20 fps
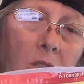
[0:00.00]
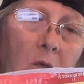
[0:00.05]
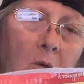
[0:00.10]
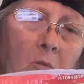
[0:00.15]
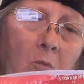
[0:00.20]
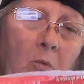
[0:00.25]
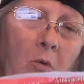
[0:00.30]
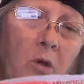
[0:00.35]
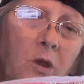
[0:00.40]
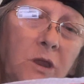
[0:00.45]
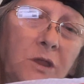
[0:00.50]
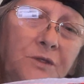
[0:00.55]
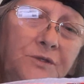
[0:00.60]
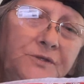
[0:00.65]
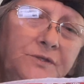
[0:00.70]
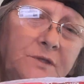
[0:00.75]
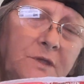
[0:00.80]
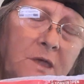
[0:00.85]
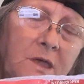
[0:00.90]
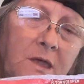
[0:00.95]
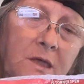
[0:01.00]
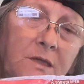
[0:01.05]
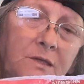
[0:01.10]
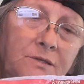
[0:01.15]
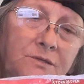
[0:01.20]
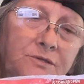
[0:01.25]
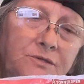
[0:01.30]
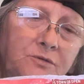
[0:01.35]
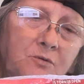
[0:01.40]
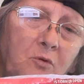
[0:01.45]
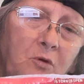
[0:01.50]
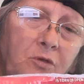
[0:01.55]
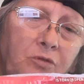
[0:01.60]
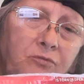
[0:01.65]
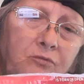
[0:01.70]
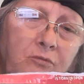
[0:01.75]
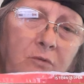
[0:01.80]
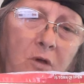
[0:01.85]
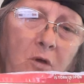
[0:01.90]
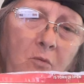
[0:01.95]
The warning says, sore
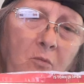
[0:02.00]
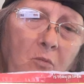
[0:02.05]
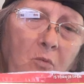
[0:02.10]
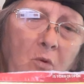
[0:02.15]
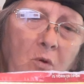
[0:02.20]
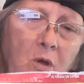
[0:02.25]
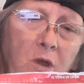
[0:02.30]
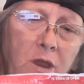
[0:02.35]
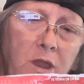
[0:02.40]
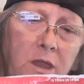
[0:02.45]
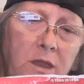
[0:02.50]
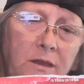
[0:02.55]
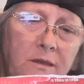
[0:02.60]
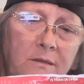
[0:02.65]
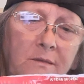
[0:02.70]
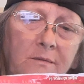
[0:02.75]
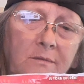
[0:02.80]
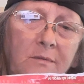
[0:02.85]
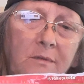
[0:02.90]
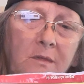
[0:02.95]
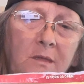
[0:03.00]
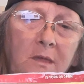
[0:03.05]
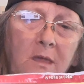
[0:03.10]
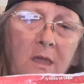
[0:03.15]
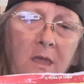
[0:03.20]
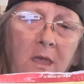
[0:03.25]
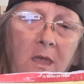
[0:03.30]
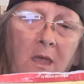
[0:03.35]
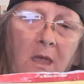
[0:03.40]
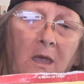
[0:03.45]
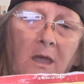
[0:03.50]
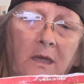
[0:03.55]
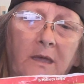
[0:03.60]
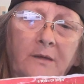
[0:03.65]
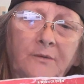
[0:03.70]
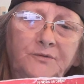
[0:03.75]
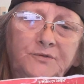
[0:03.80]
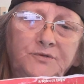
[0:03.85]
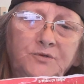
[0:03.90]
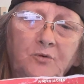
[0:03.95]
throat warning.
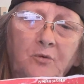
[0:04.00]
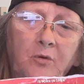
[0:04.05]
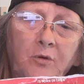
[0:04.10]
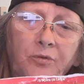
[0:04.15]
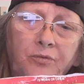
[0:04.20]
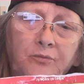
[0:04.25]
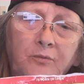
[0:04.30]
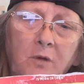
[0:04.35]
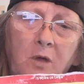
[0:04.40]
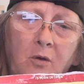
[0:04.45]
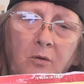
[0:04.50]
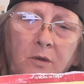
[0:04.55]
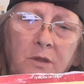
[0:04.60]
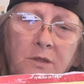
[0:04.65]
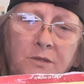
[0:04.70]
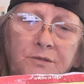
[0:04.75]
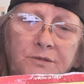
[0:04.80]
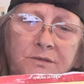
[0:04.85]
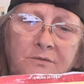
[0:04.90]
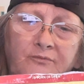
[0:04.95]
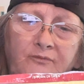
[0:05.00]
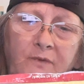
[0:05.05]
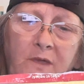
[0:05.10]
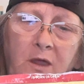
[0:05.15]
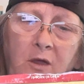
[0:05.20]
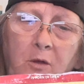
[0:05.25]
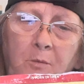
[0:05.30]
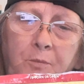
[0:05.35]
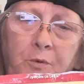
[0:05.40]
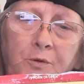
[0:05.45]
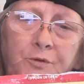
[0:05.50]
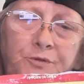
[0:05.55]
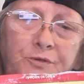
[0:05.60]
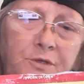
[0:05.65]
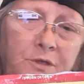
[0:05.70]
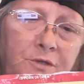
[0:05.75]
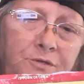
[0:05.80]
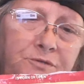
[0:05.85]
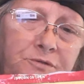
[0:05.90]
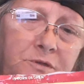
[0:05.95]
If sore throat is severe or
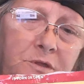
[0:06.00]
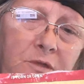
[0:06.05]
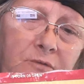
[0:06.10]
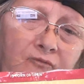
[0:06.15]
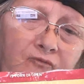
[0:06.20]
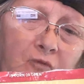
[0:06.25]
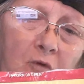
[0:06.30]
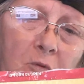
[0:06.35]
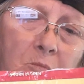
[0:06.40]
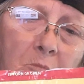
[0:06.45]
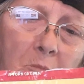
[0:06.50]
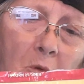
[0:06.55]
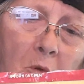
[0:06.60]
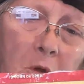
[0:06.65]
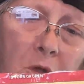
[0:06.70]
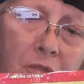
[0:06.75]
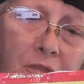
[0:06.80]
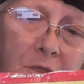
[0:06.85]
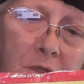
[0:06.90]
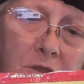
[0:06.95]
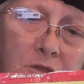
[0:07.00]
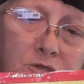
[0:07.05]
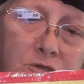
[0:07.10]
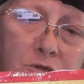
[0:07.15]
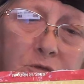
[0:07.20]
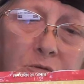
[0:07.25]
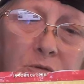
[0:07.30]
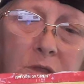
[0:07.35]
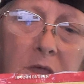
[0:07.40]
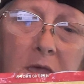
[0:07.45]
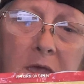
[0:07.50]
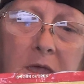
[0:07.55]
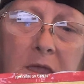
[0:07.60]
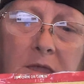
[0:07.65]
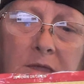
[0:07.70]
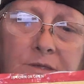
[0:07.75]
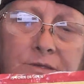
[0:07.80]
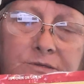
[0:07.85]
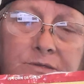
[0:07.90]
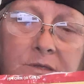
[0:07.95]
persistent for more than 2
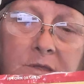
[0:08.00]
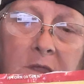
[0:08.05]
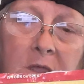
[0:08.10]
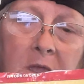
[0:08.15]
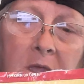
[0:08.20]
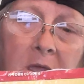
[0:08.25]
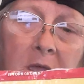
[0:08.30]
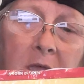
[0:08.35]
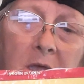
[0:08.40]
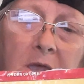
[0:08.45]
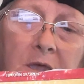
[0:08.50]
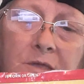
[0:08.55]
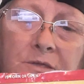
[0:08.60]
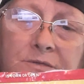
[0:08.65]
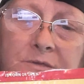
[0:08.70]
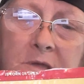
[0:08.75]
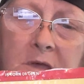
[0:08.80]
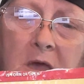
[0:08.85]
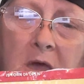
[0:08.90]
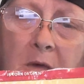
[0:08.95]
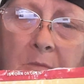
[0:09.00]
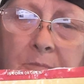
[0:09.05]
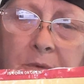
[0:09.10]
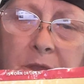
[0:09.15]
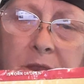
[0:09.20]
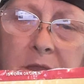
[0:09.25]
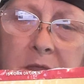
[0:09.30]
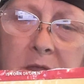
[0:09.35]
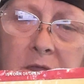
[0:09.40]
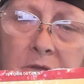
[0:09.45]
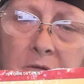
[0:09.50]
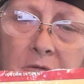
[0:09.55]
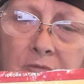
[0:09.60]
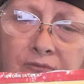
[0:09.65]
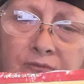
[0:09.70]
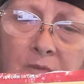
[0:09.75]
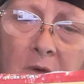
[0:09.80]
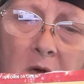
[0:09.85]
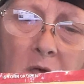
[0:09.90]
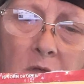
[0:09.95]
days, is accompanied or
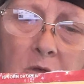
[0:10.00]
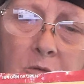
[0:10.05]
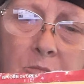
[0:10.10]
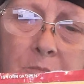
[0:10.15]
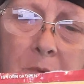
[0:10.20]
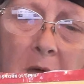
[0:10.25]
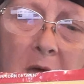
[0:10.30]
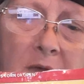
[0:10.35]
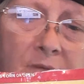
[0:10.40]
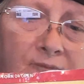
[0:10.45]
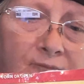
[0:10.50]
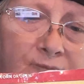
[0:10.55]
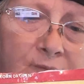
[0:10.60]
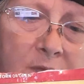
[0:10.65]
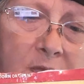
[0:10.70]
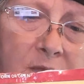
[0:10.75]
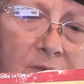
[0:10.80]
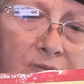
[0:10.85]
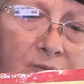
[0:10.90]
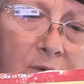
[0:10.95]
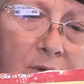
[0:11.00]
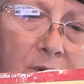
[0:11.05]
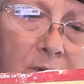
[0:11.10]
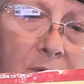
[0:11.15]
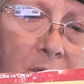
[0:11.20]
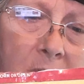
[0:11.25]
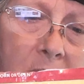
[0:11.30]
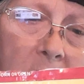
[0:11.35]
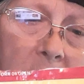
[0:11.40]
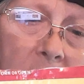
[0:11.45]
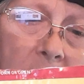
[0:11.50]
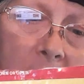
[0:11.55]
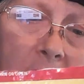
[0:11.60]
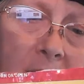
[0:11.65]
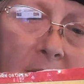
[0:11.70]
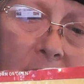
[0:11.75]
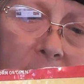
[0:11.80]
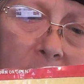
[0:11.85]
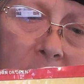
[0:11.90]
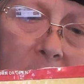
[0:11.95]
followed by fever,
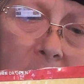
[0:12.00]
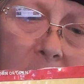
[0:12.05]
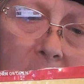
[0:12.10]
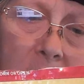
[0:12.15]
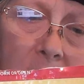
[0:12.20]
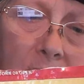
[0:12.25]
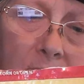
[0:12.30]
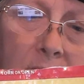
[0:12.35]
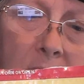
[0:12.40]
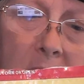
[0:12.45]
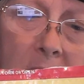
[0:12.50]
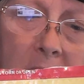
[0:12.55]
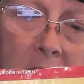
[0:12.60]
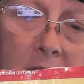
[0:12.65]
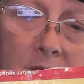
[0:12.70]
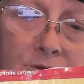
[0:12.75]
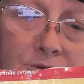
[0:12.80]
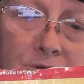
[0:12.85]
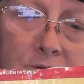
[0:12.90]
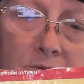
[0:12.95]
headache, rash,